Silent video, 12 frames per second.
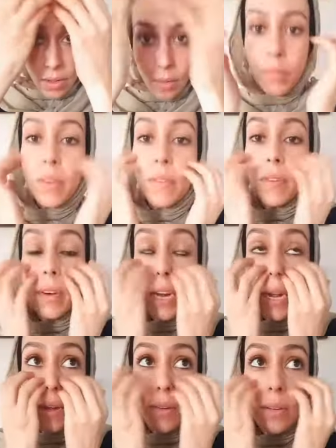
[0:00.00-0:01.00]
but for
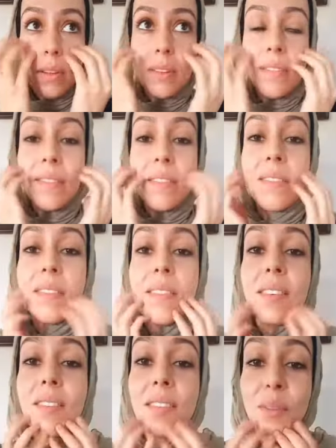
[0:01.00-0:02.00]
now,
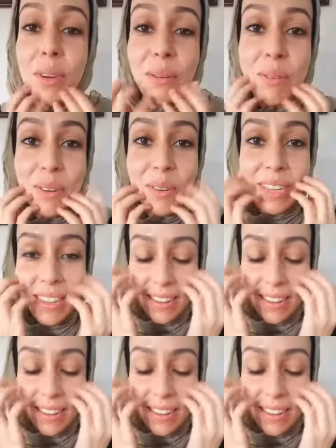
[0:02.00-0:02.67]
this is what I'm doing.